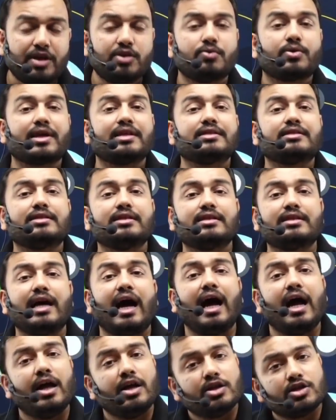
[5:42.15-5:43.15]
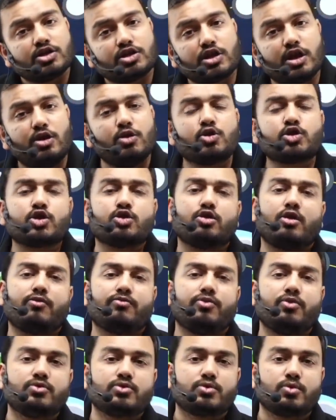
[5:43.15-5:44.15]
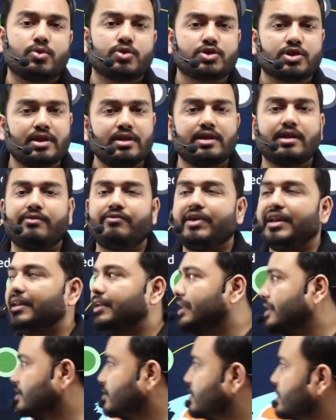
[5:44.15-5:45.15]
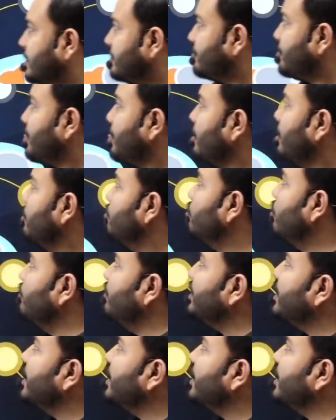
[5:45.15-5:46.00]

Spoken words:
you can see the solution of those questions the very next day. Moving